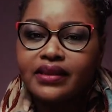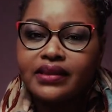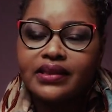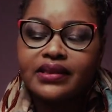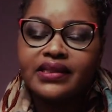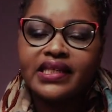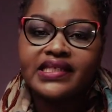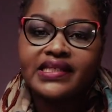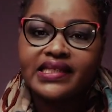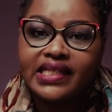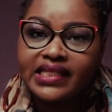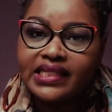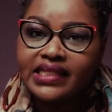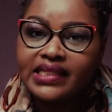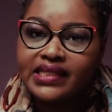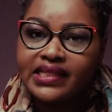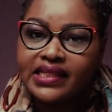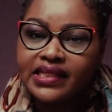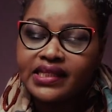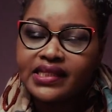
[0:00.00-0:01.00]
The
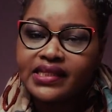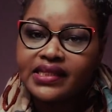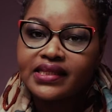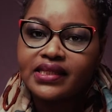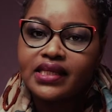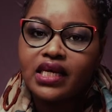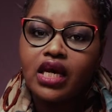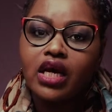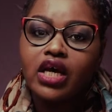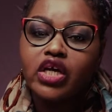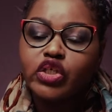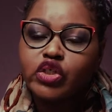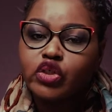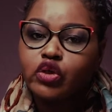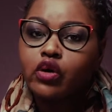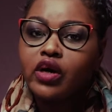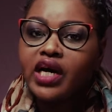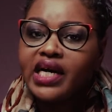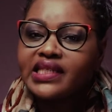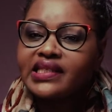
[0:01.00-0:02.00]
statistics
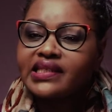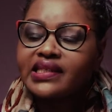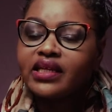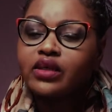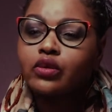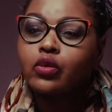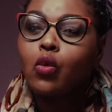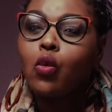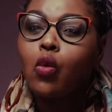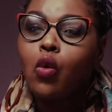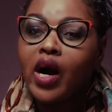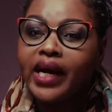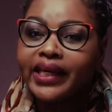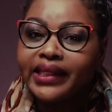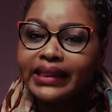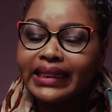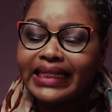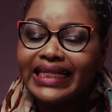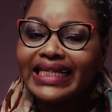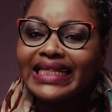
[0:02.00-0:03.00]
show us that
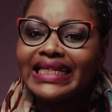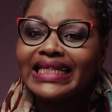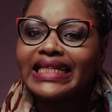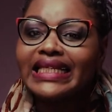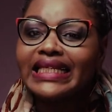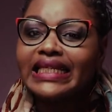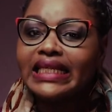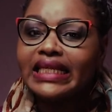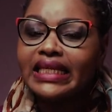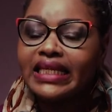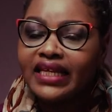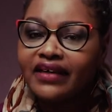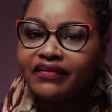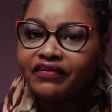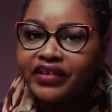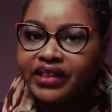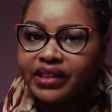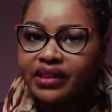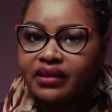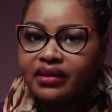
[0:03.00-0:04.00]
1 in
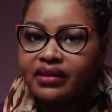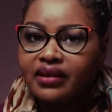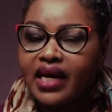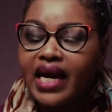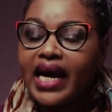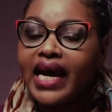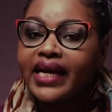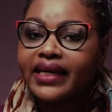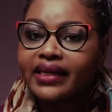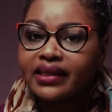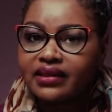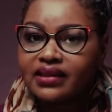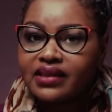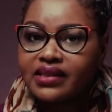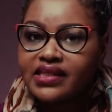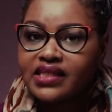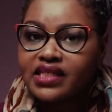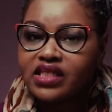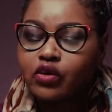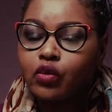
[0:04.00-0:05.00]
11
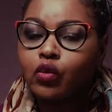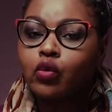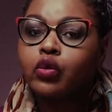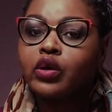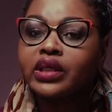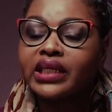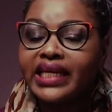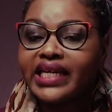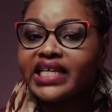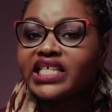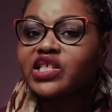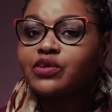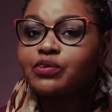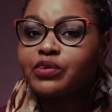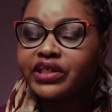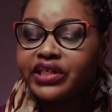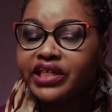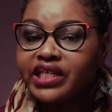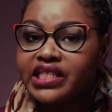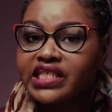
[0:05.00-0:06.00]
adults will
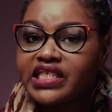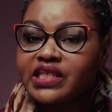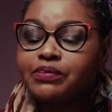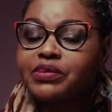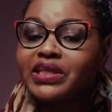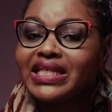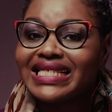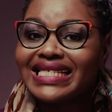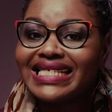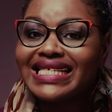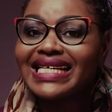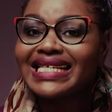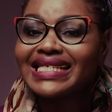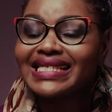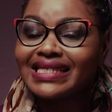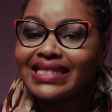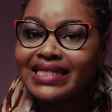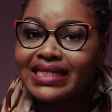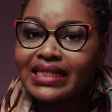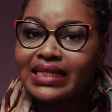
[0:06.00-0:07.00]
experience
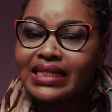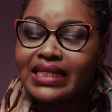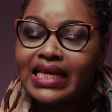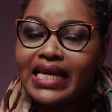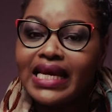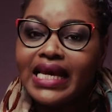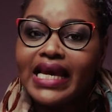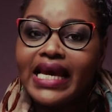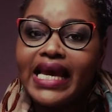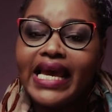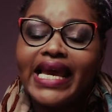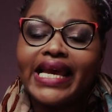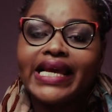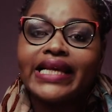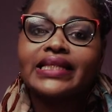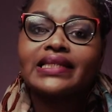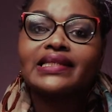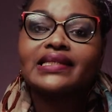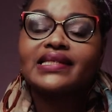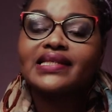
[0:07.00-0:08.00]
PTSD
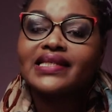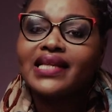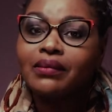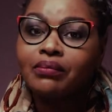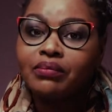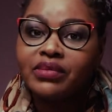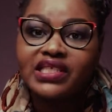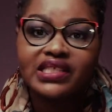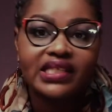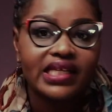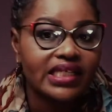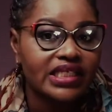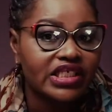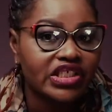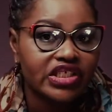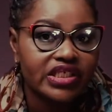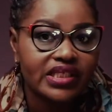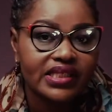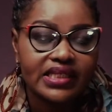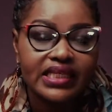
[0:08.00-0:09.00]
at some
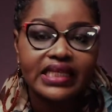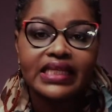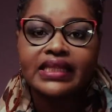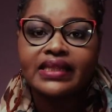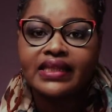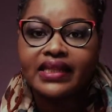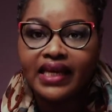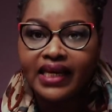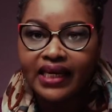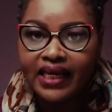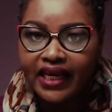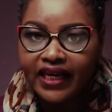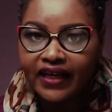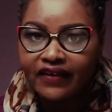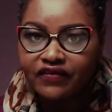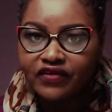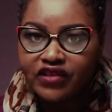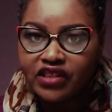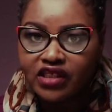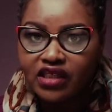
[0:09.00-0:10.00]
stages in their
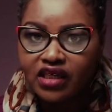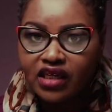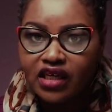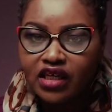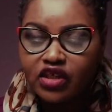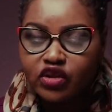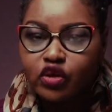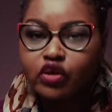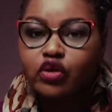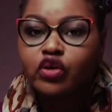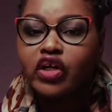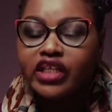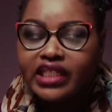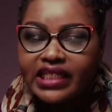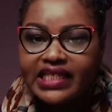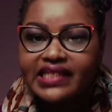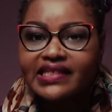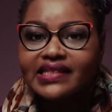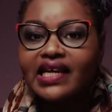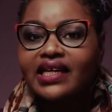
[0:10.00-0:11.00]
lives. So not
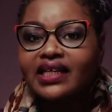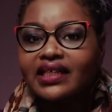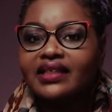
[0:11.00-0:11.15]
necessarily